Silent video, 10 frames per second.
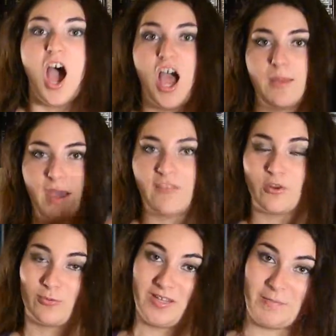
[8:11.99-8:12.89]
I'm having
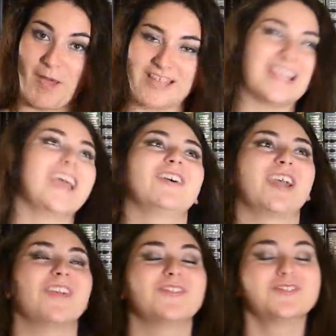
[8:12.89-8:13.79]
a really bad day.
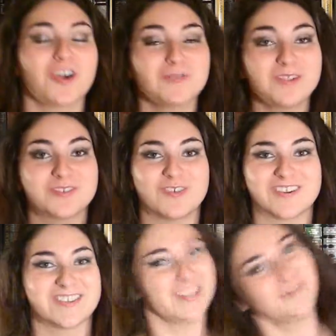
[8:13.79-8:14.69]
Okay, if you stalk me on
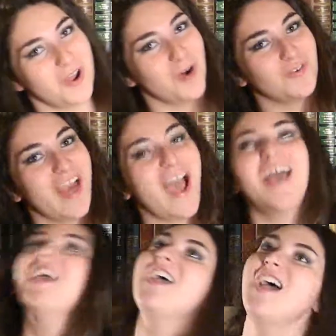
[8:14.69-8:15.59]
Twitter, then you know
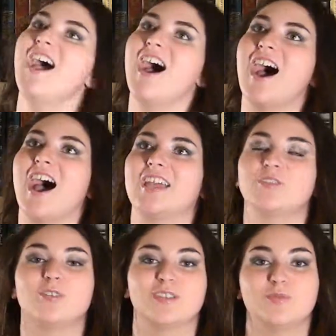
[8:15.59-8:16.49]
that I
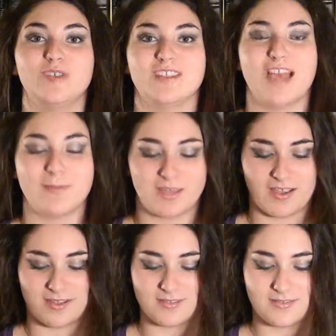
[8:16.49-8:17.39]
totally tweeted that
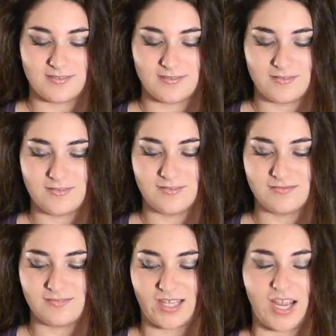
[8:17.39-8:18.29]
because,
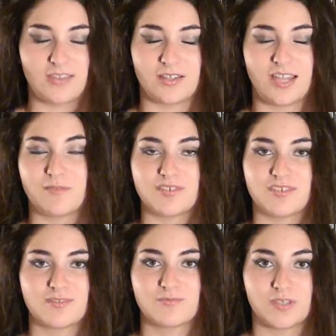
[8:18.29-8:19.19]
like, I thought that was
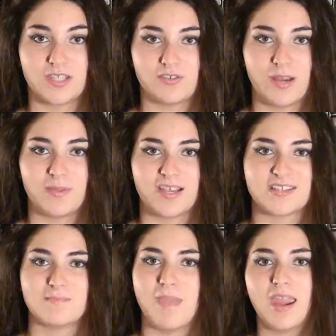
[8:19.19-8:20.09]
just really great because
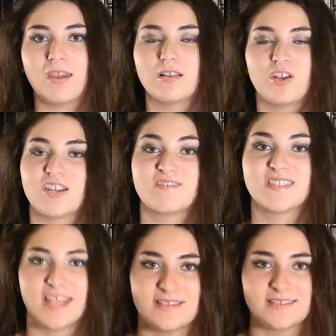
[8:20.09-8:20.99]
it made a lot of
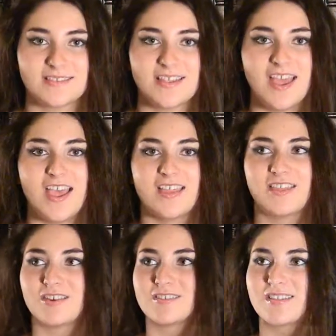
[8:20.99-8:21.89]
sense.
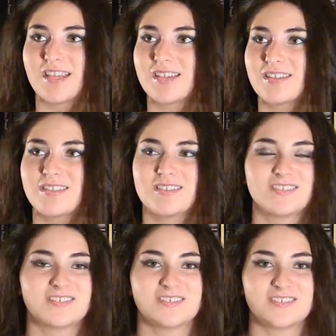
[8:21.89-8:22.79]
There's, like,
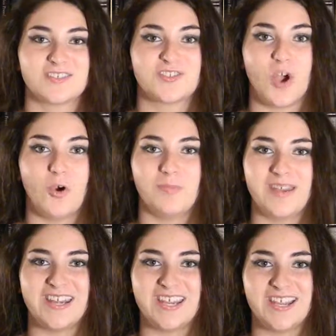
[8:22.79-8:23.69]
so
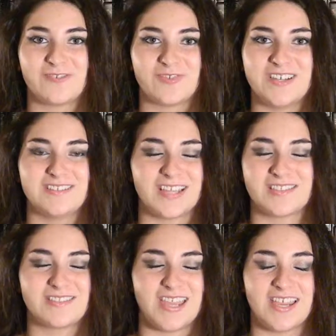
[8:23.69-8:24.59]
many,
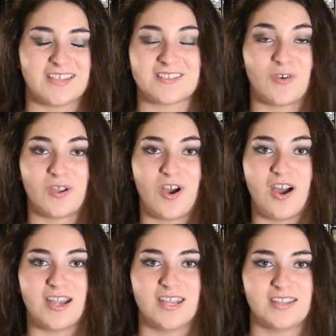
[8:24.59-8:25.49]
things going
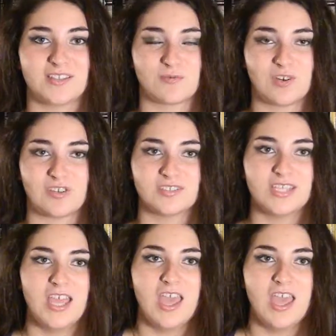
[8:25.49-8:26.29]
on in this world.